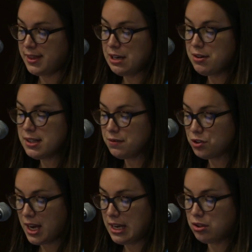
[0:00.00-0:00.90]
Theories of
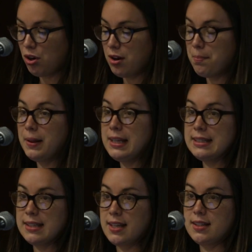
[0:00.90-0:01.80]
change are
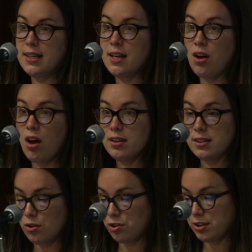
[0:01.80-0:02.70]
implicit in all
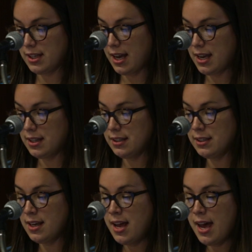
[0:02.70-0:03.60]
social
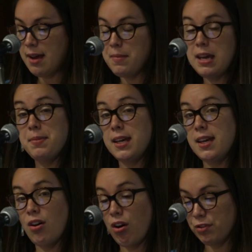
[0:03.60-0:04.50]
science and
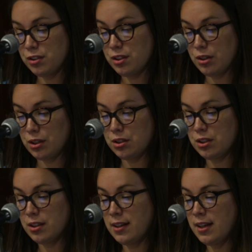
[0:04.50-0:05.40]
maybe all
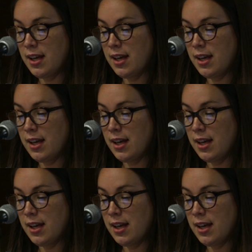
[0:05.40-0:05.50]
research.